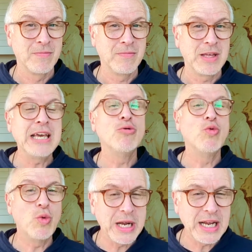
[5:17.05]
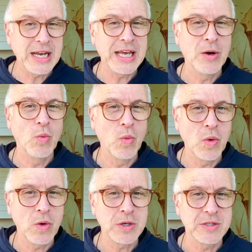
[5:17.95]
He really
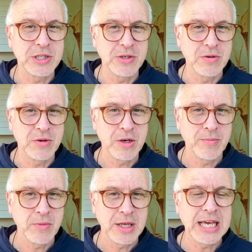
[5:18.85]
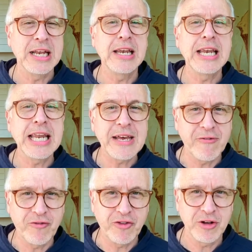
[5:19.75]
walked the talk. He
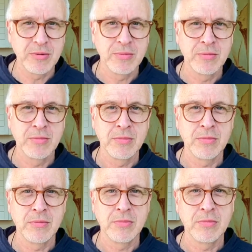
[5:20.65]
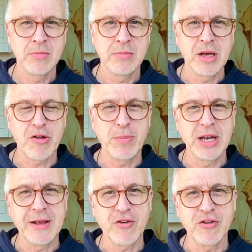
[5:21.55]
lived his
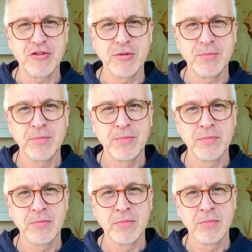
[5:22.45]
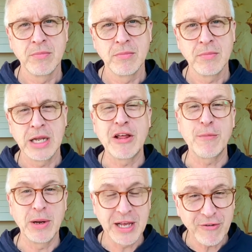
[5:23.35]
belief system. And his
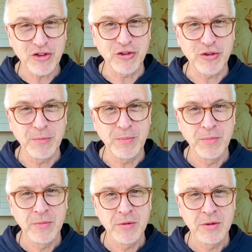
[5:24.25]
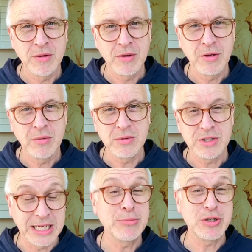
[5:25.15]
belief system
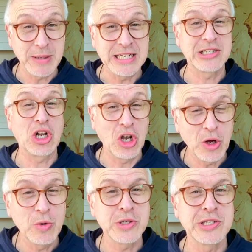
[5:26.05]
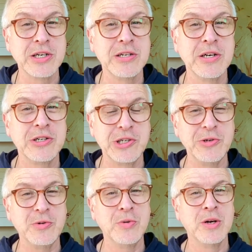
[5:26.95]
seemed to be as close
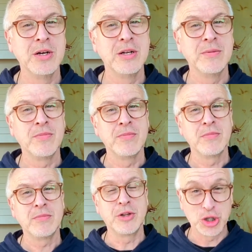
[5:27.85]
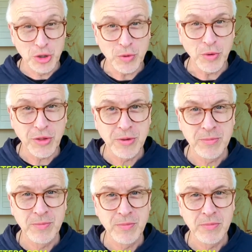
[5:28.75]
to the truth
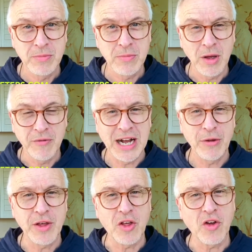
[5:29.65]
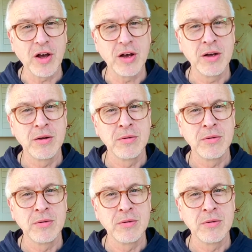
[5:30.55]
of how things are